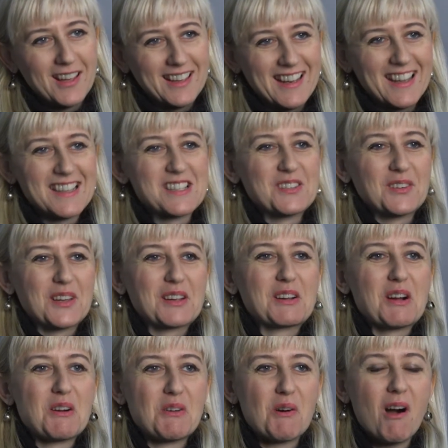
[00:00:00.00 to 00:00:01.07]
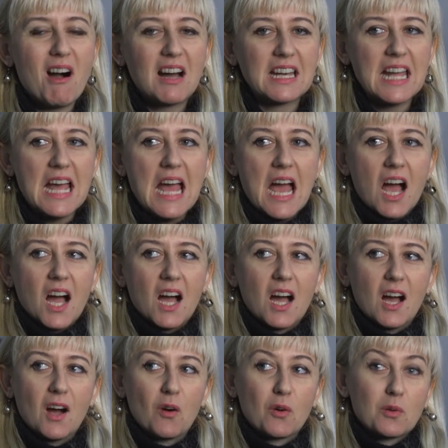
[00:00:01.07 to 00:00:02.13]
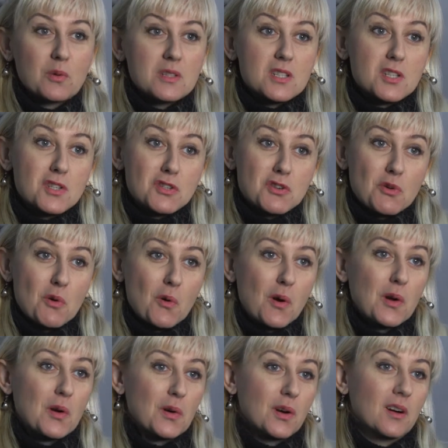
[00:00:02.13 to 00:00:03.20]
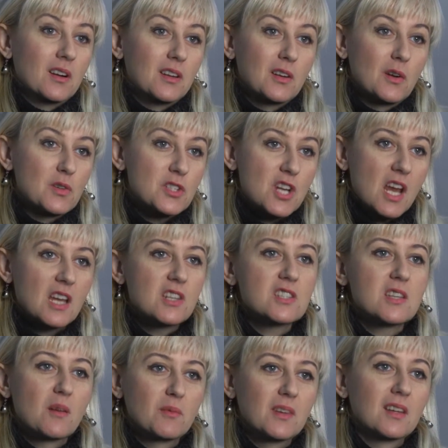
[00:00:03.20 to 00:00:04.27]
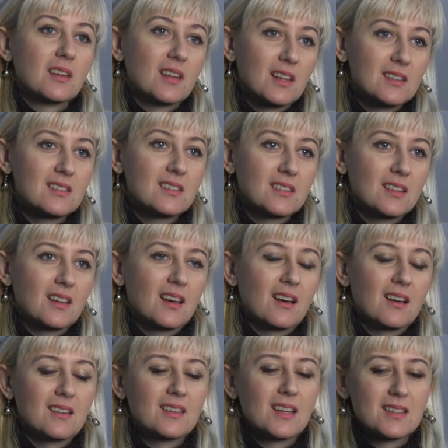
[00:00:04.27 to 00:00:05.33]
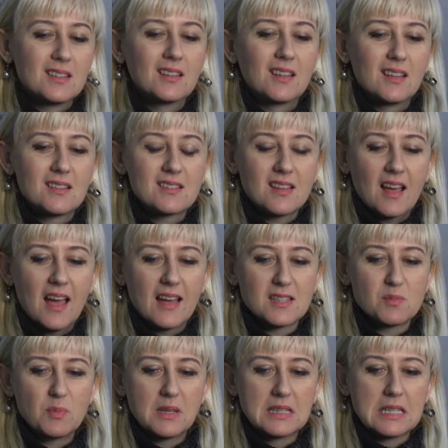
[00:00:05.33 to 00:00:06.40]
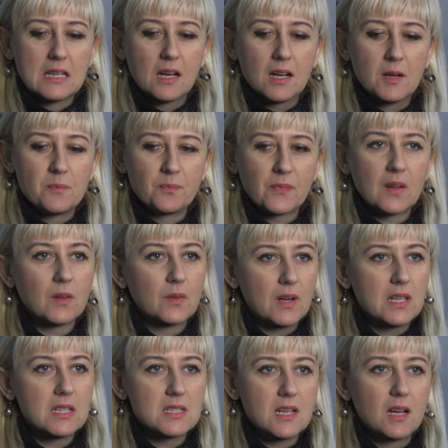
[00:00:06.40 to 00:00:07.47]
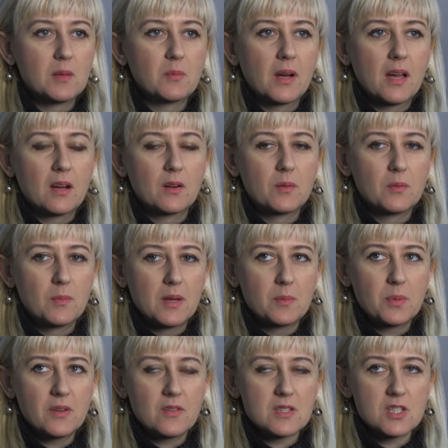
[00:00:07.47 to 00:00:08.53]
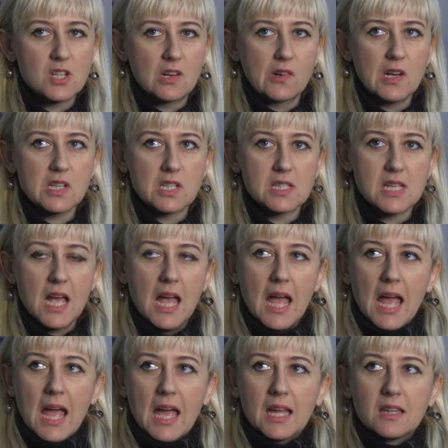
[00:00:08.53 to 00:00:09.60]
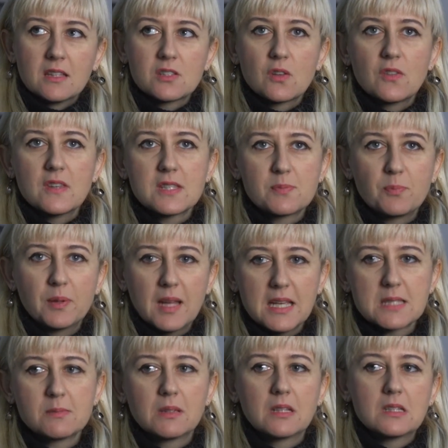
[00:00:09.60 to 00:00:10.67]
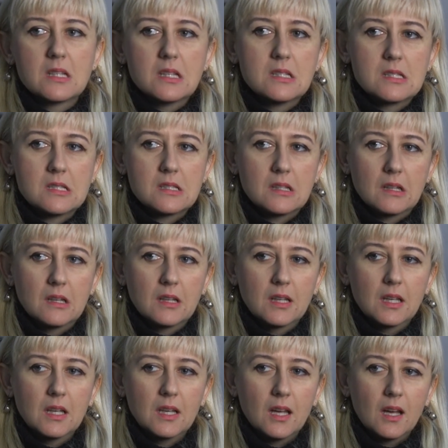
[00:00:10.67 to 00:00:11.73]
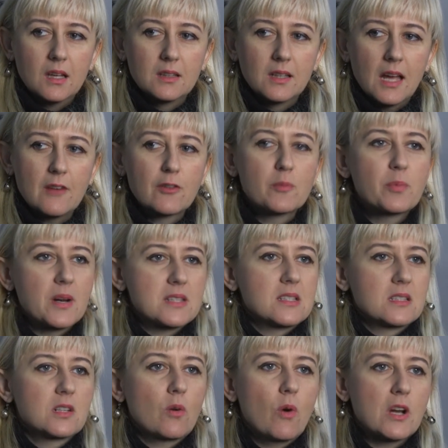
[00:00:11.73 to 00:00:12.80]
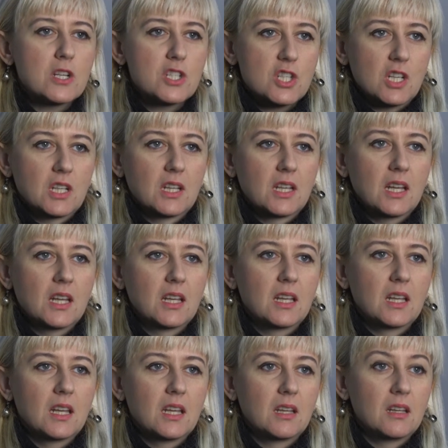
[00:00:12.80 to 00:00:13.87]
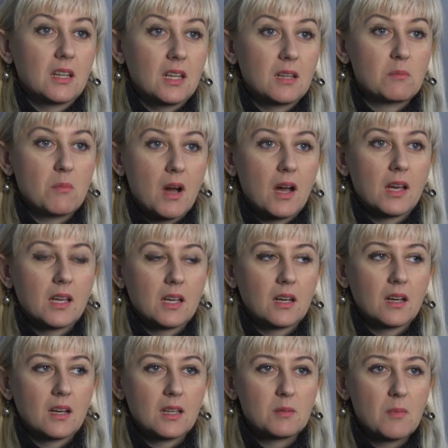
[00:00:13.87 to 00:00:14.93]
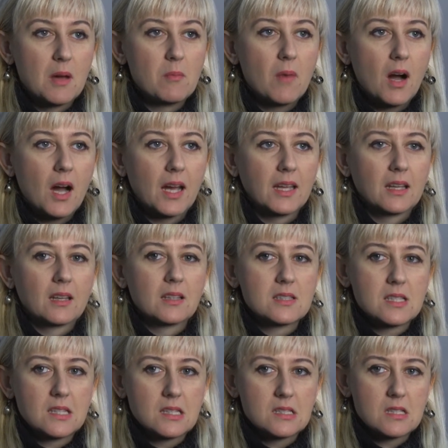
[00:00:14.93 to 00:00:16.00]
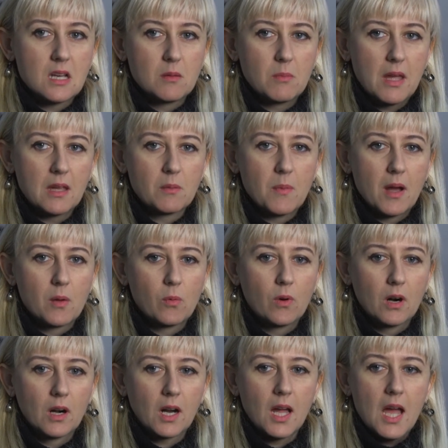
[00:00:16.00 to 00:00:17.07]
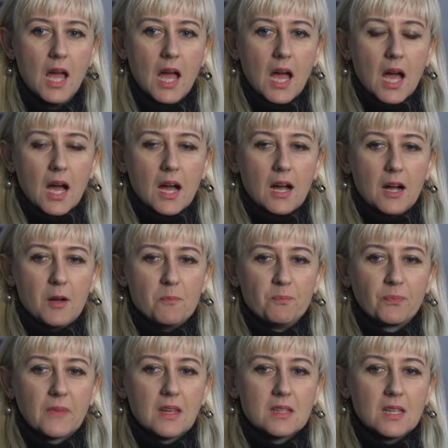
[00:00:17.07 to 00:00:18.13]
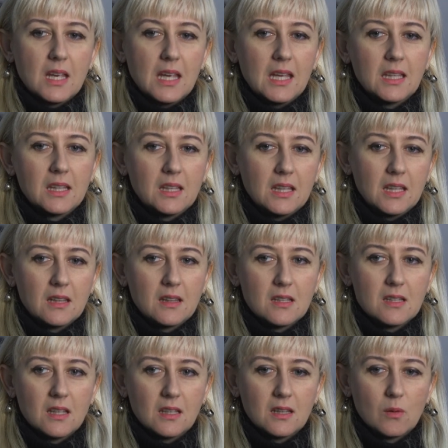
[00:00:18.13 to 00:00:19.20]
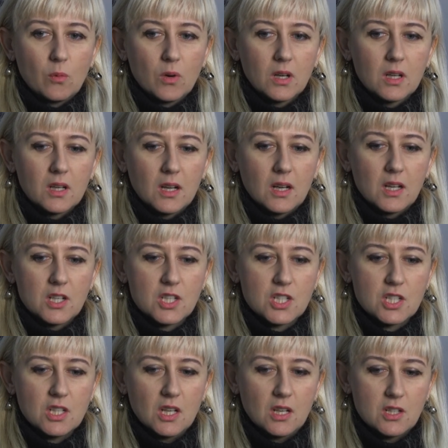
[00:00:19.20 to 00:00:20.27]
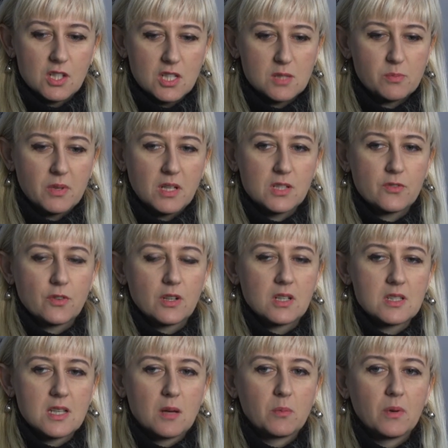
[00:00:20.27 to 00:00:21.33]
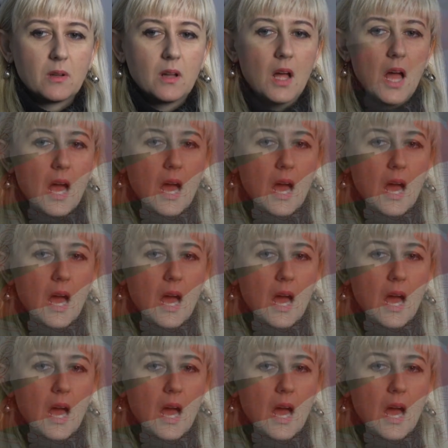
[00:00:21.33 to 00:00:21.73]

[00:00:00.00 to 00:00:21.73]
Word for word: it as we go on, uh, or we destroy or you know change something that's uh, that that's has been um, already done by our by previous generations, and so this placement is. is uh, an ever-present question in, in, in, my, uh, in my mind as, as I make my work. Um, in, in, the, in the work, uh, uh, She's Bridge, for example,